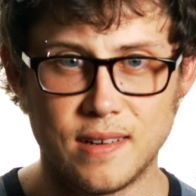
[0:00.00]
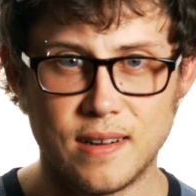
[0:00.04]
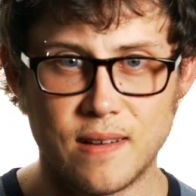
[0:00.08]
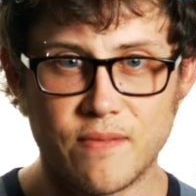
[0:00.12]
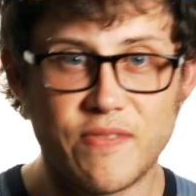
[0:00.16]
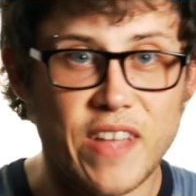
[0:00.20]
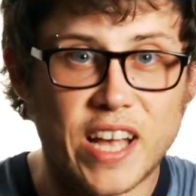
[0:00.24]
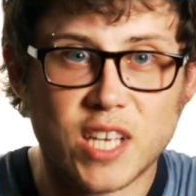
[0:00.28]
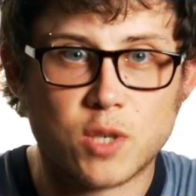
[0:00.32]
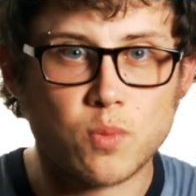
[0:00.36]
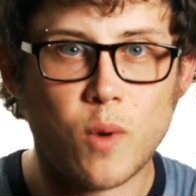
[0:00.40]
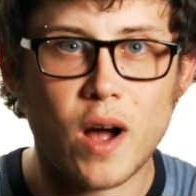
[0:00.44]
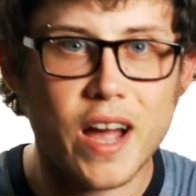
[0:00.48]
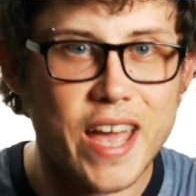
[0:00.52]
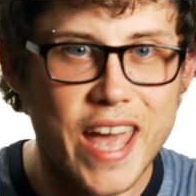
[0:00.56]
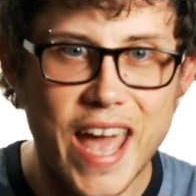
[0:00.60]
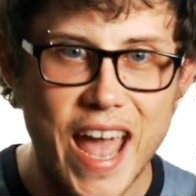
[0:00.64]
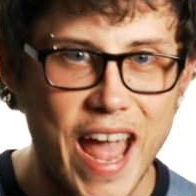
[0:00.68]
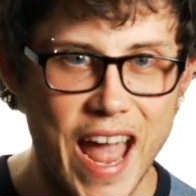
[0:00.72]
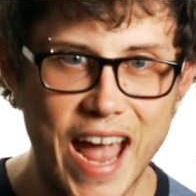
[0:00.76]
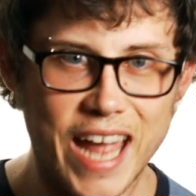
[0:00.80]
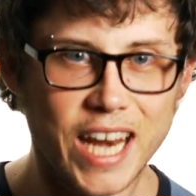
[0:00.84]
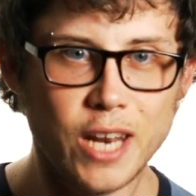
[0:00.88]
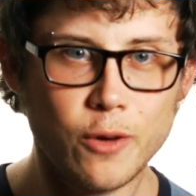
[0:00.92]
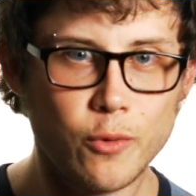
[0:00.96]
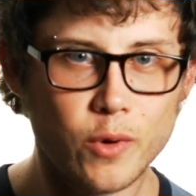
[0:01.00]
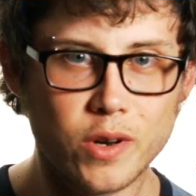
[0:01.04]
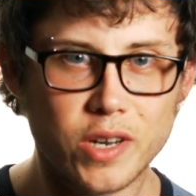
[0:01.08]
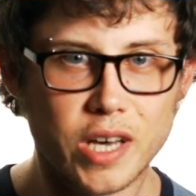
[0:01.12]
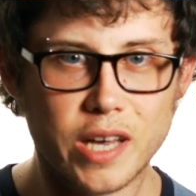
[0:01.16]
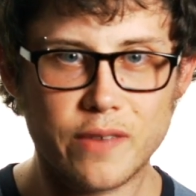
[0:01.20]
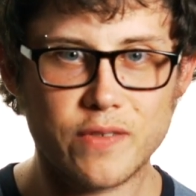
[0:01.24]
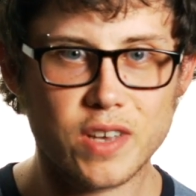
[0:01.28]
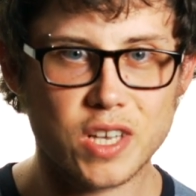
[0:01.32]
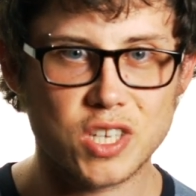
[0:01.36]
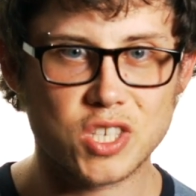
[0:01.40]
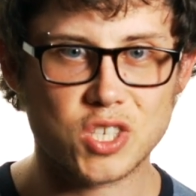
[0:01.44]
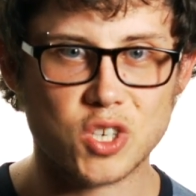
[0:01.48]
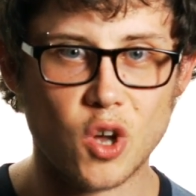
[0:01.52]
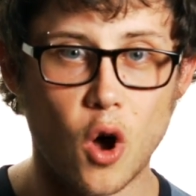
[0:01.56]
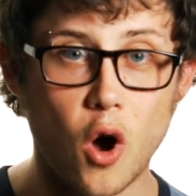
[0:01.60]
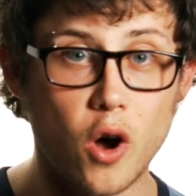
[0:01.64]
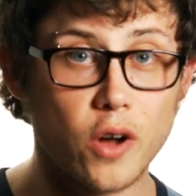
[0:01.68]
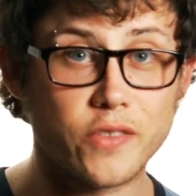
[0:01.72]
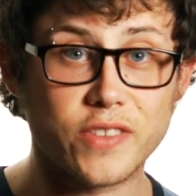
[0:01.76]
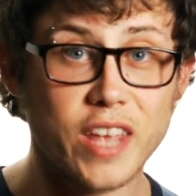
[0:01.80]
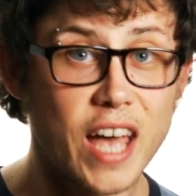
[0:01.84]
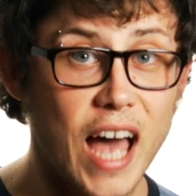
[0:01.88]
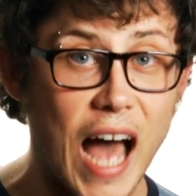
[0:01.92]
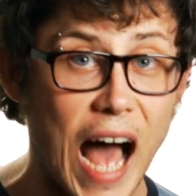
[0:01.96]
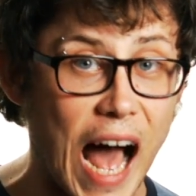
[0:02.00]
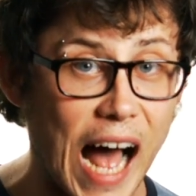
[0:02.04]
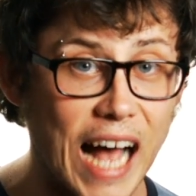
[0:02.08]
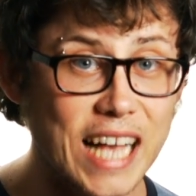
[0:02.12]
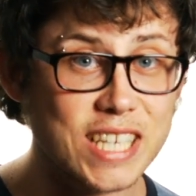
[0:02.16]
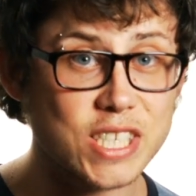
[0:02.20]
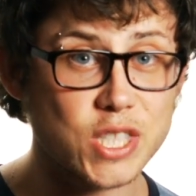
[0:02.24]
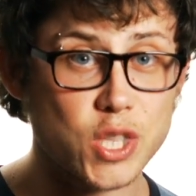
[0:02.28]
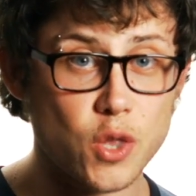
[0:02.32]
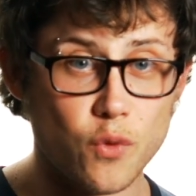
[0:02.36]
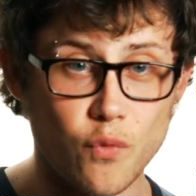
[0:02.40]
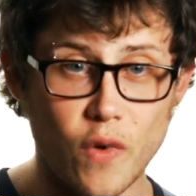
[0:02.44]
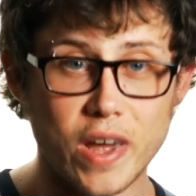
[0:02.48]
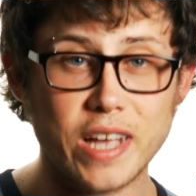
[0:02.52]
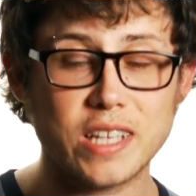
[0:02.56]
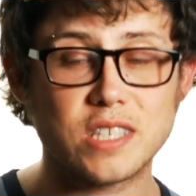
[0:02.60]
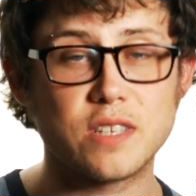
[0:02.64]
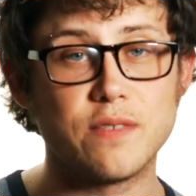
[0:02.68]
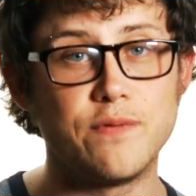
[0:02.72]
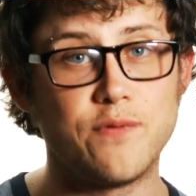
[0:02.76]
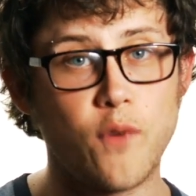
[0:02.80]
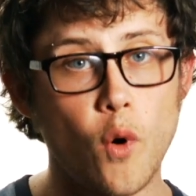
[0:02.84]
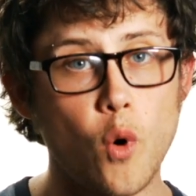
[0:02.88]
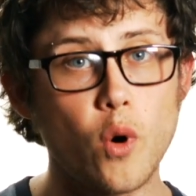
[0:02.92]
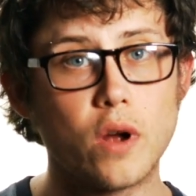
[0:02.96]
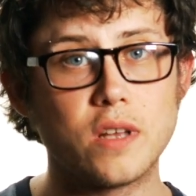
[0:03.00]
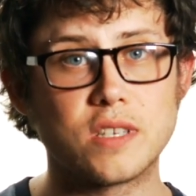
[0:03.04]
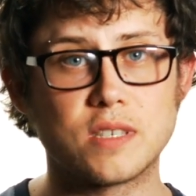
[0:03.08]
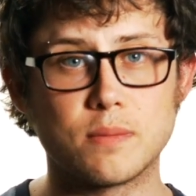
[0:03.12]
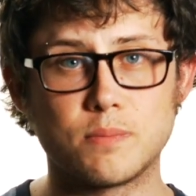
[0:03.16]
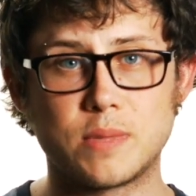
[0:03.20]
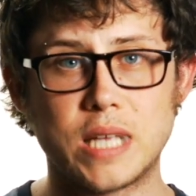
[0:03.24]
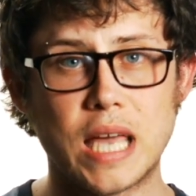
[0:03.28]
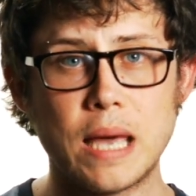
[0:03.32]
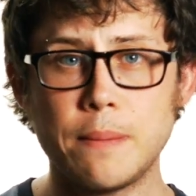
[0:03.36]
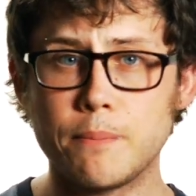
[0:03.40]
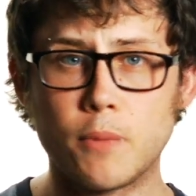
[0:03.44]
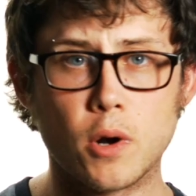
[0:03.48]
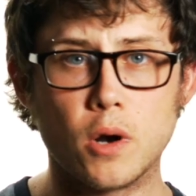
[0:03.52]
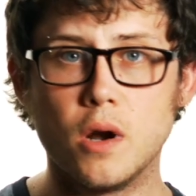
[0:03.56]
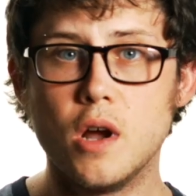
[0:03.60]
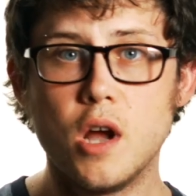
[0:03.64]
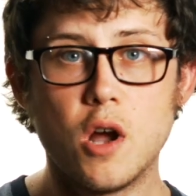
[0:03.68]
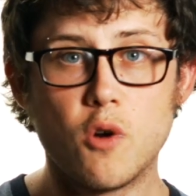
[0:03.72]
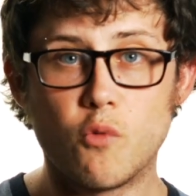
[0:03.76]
That's why anyone living in Scotland has the right to vote in September,